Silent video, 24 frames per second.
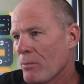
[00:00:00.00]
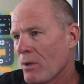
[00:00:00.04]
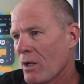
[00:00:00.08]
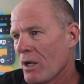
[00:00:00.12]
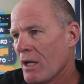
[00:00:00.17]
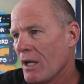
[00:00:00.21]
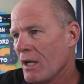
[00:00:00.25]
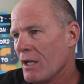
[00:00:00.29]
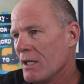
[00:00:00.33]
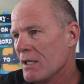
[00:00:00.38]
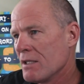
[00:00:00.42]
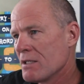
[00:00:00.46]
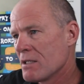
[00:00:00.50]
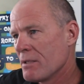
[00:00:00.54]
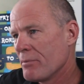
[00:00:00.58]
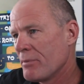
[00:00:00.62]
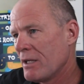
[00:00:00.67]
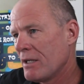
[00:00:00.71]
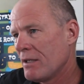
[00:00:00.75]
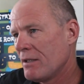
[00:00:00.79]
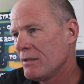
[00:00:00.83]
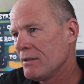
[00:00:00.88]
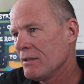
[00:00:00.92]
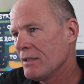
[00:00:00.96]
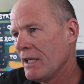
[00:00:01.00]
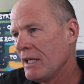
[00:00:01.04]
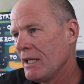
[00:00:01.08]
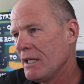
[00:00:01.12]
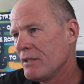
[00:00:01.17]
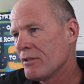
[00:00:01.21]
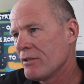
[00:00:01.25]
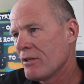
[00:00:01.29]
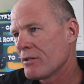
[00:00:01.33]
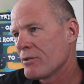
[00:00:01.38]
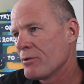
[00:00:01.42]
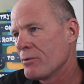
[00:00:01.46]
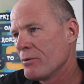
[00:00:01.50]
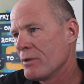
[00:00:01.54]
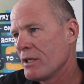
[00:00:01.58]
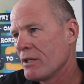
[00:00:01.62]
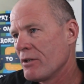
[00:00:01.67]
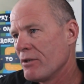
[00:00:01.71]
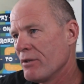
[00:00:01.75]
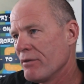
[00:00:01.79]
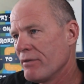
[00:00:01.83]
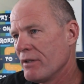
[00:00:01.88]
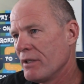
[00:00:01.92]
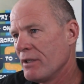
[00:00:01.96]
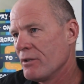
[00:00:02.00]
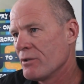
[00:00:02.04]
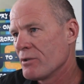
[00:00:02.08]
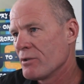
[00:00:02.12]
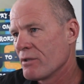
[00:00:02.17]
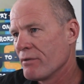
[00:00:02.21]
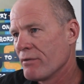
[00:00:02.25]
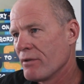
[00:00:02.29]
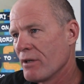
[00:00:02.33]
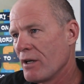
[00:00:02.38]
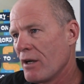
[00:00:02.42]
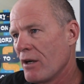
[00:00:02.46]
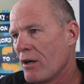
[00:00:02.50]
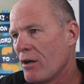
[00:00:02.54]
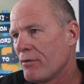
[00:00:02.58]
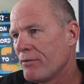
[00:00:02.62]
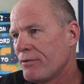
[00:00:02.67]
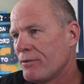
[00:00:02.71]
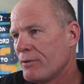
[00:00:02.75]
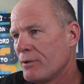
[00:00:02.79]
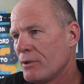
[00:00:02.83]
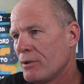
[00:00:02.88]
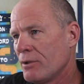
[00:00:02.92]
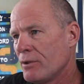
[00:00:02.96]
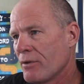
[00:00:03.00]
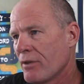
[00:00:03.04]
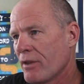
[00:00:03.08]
Okay, Isabel, hey, Dr. Rick, your videos are very helpful.